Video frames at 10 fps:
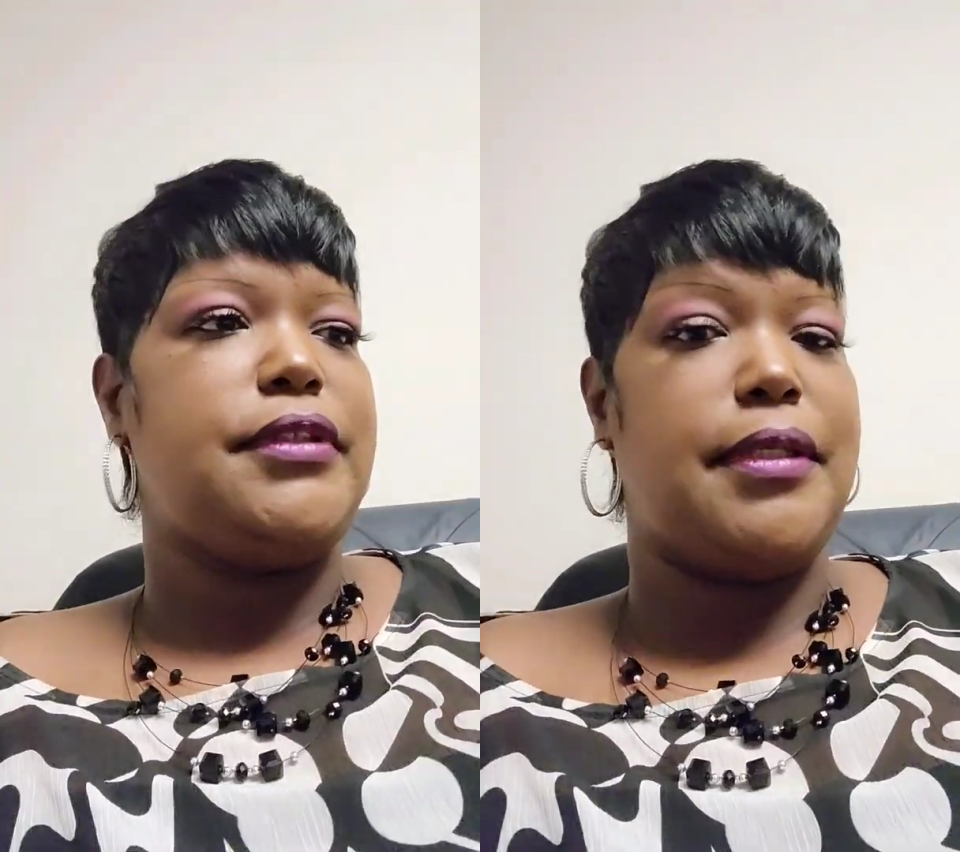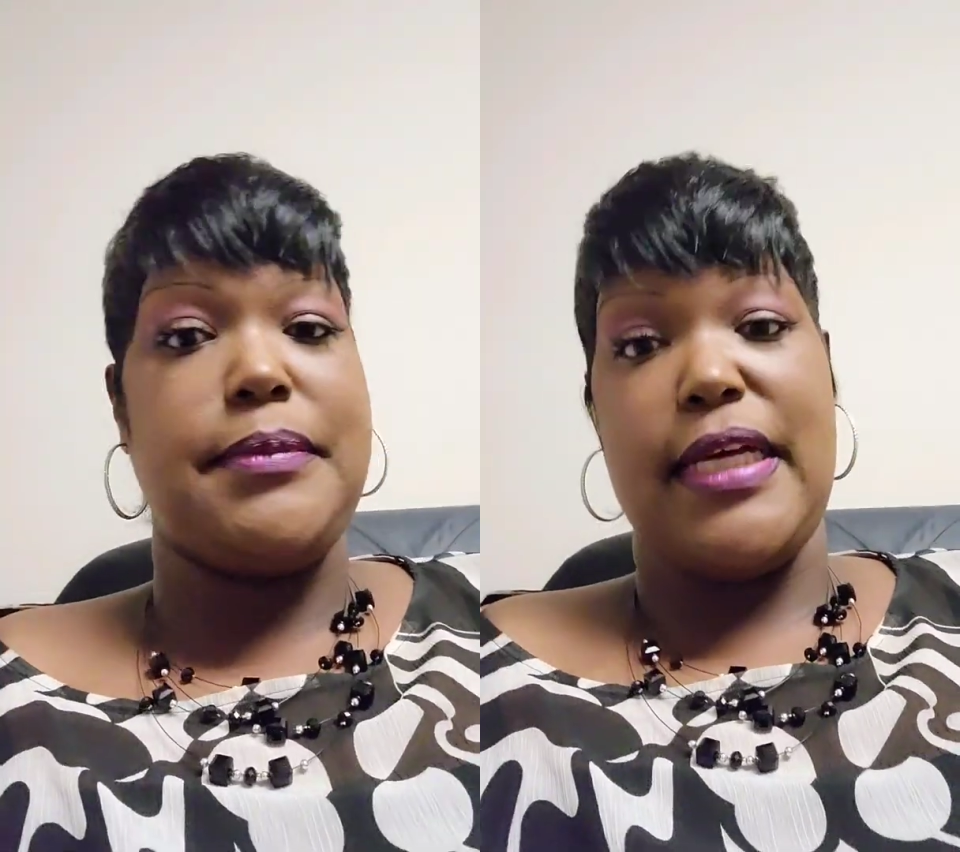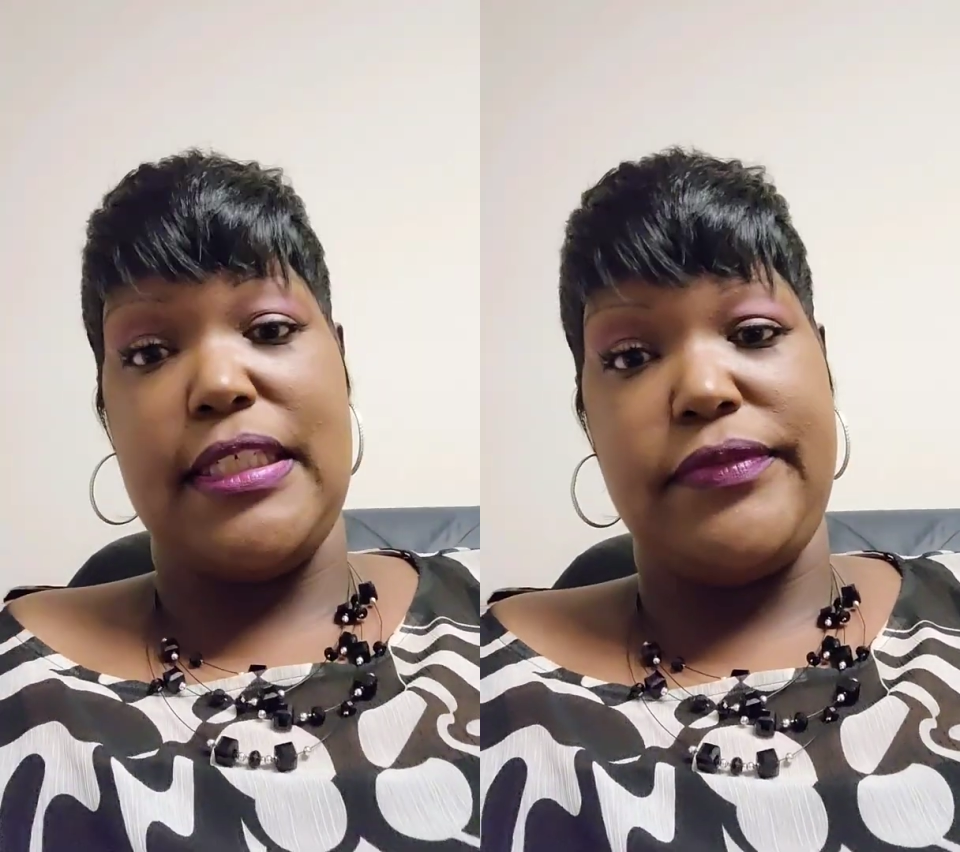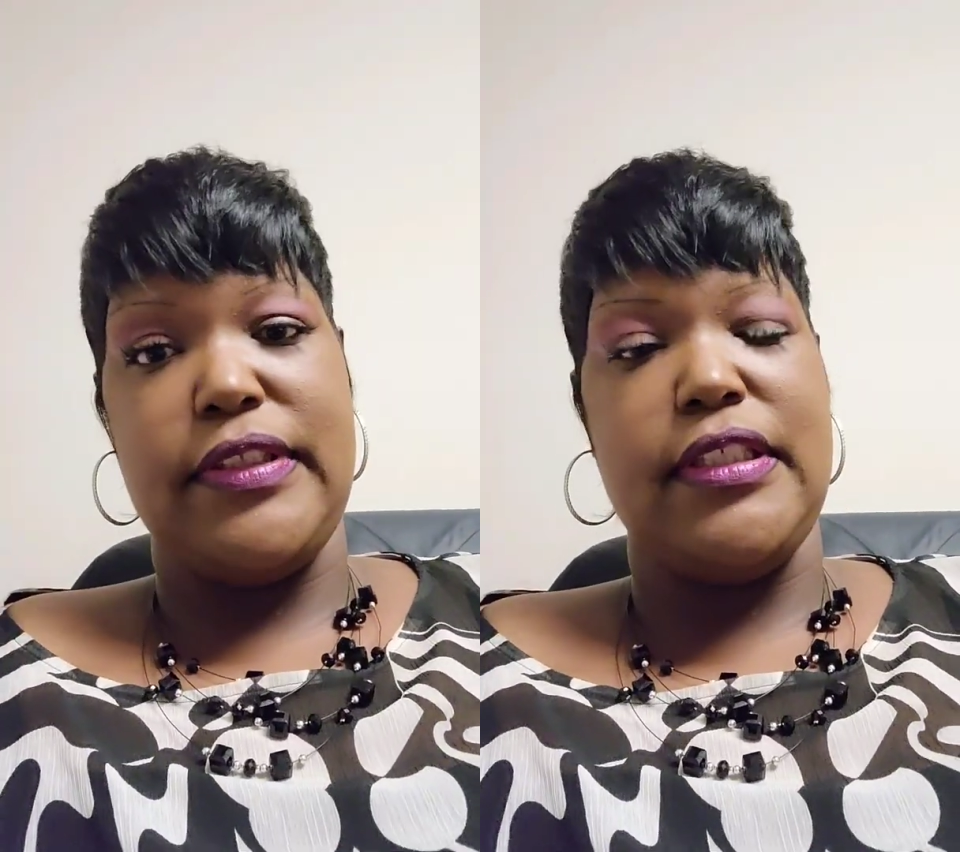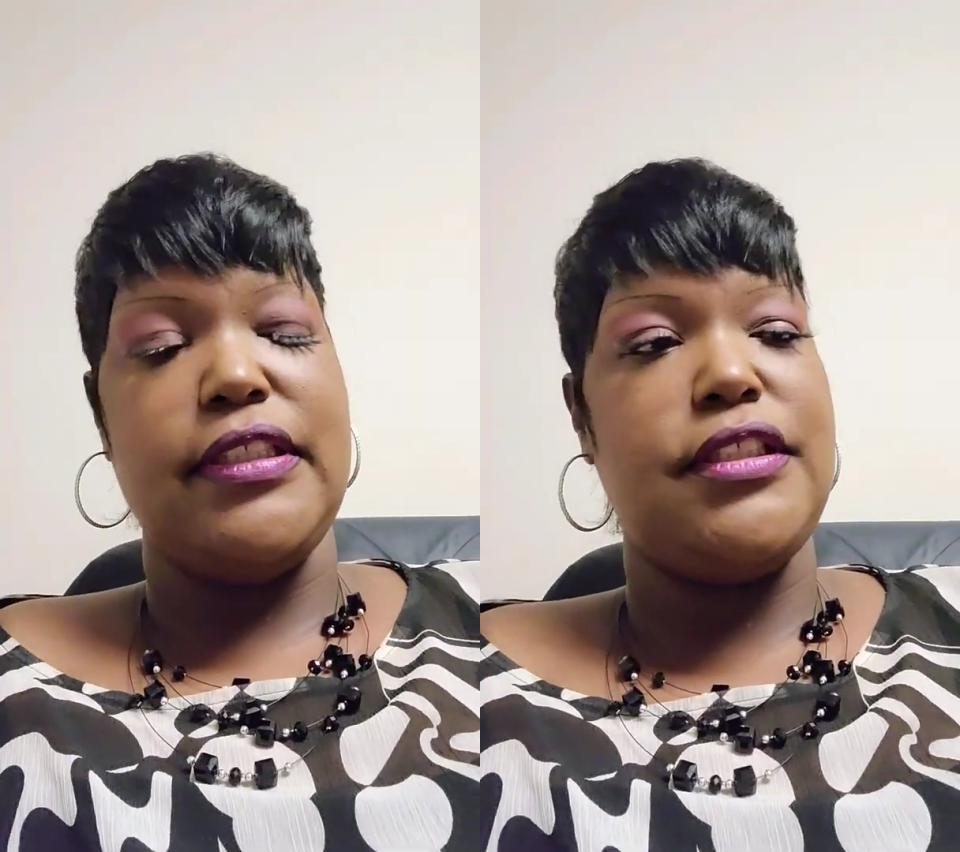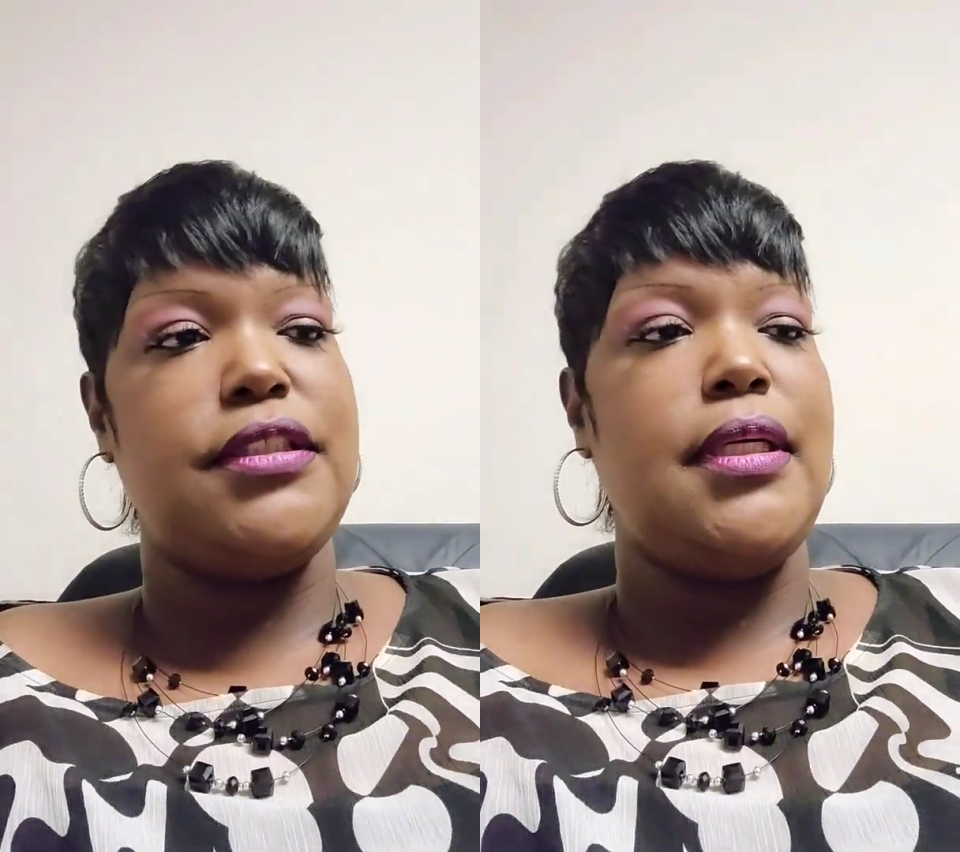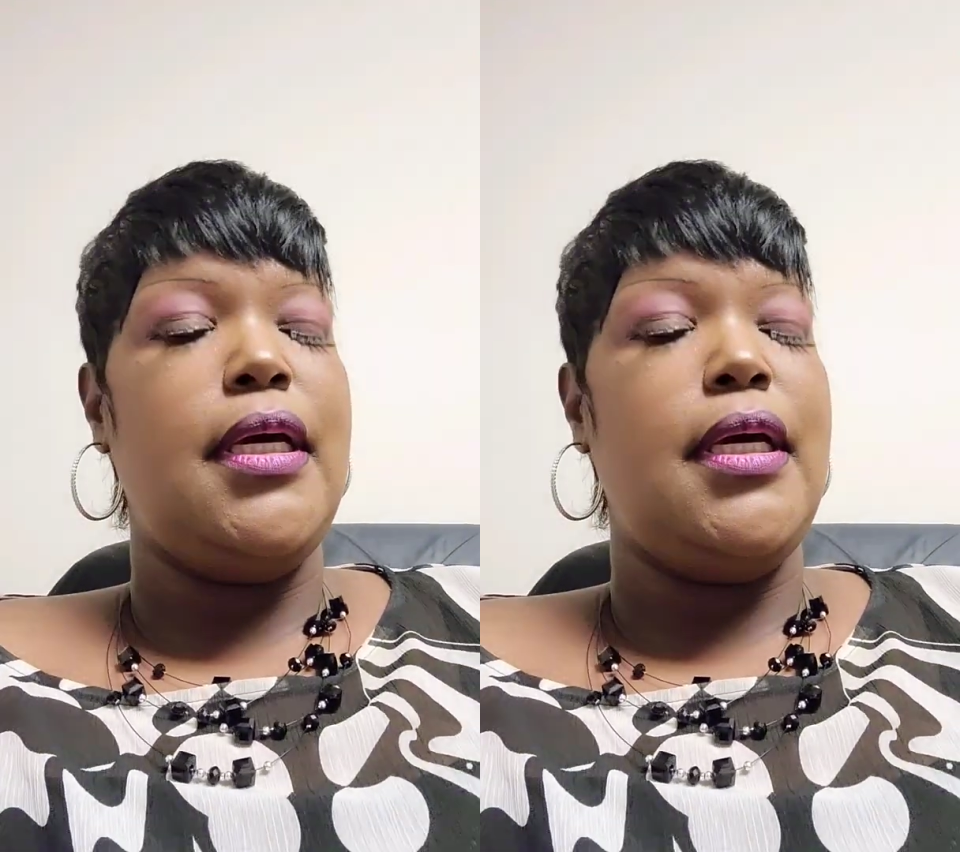sometimes for lunch.